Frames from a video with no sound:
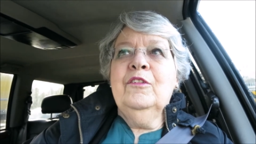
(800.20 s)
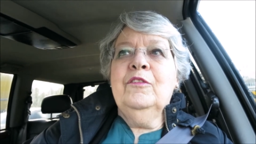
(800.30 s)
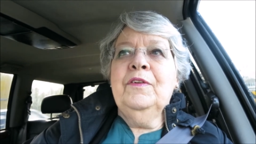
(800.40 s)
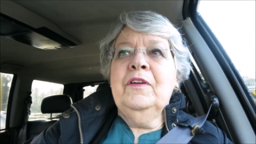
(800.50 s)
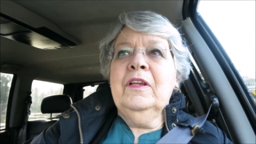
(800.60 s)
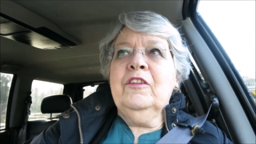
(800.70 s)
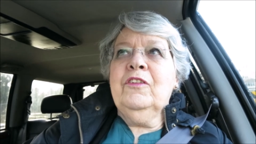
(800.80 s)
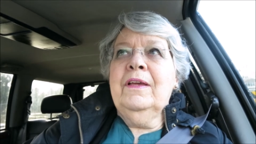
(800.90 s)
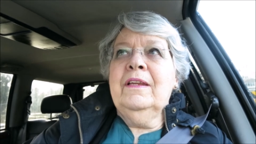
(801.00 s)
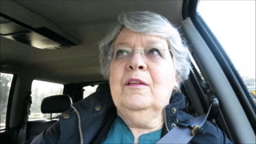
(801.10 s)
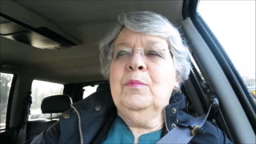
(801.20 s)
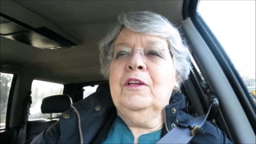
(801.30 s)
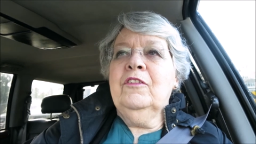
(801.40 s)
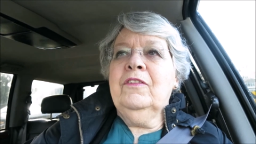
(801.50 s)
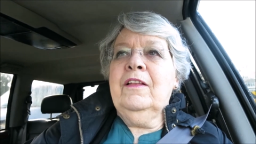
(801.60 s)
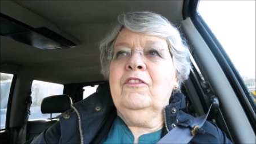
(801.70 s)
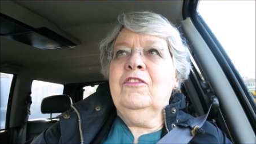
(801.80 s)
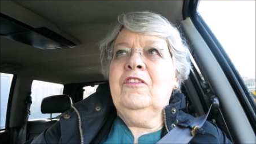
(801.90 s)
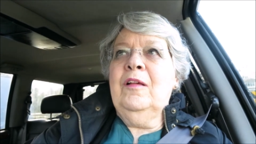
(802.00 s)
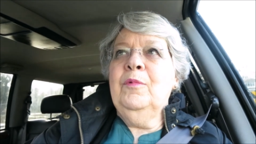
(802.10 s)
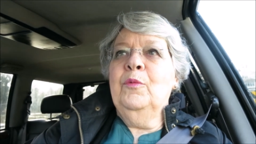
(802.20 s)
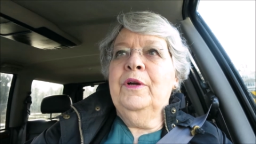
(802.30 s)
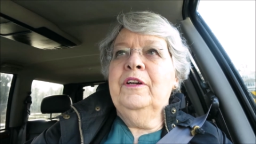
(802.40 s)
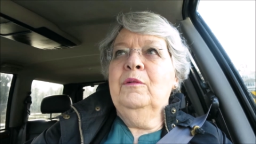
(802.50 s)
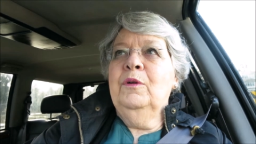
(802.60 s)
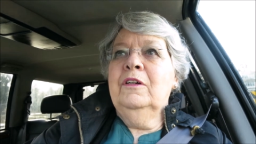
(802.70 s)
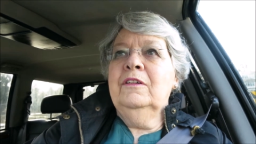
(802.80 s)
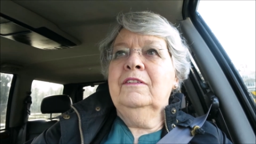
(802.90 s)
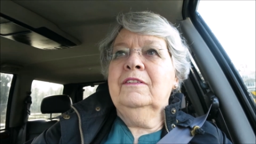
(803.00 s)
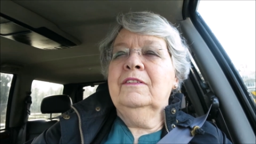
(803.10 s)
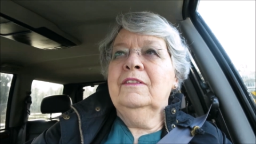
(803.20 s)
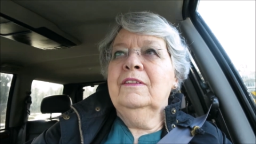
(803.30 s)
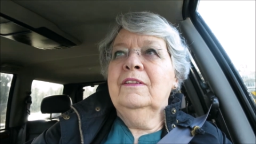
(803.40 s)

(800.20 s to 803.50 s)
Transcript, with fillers: is very exciting because that's double where it was